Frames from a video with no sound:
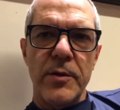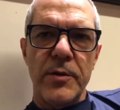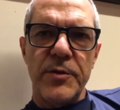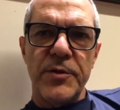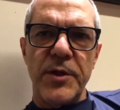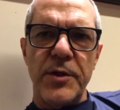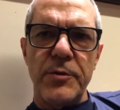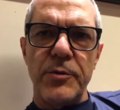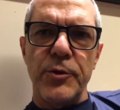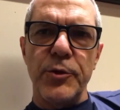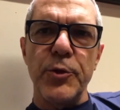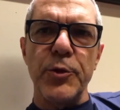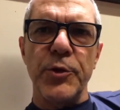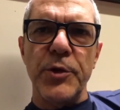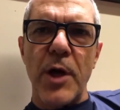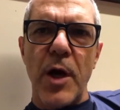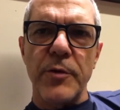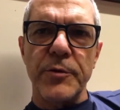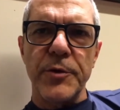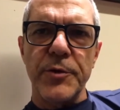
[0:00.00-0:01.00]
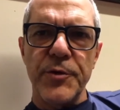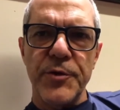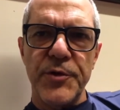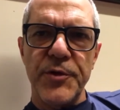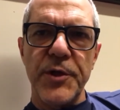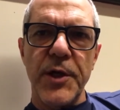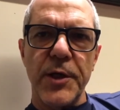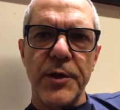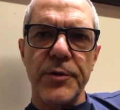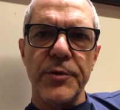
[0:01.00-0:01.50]
Since
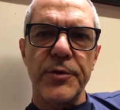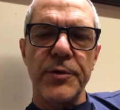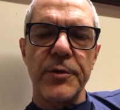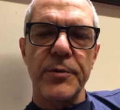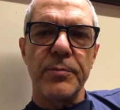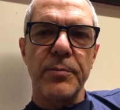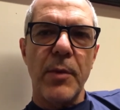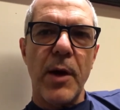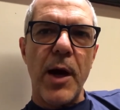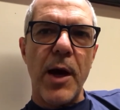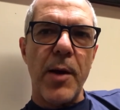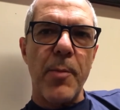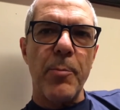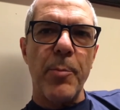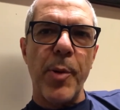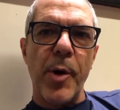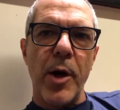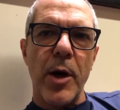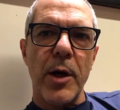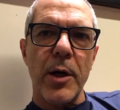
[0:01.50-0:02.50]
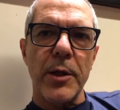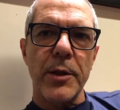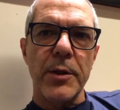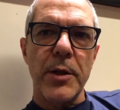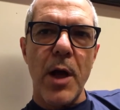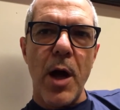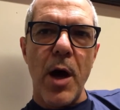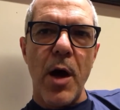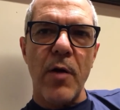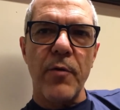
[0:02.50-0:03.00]
2006, I'm
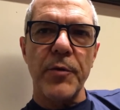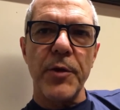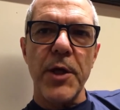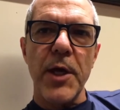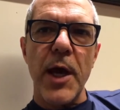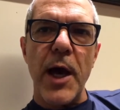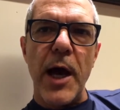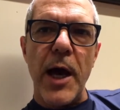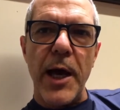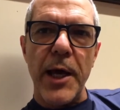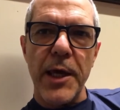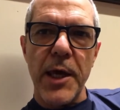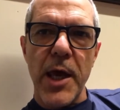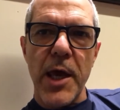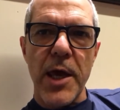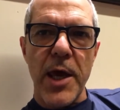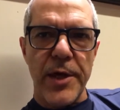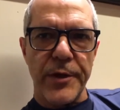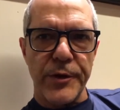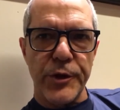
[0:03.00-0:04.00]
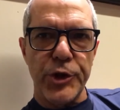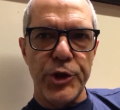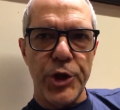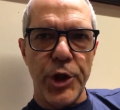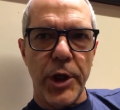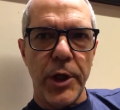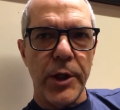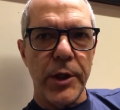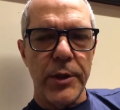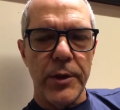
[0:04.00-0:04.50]
part of the
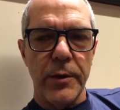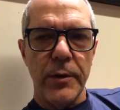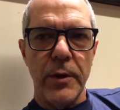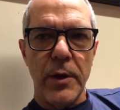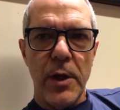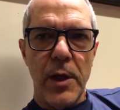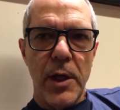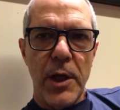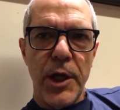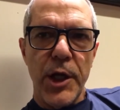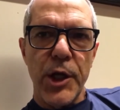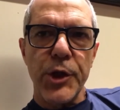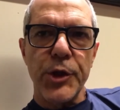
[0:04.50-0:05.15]
IASJ,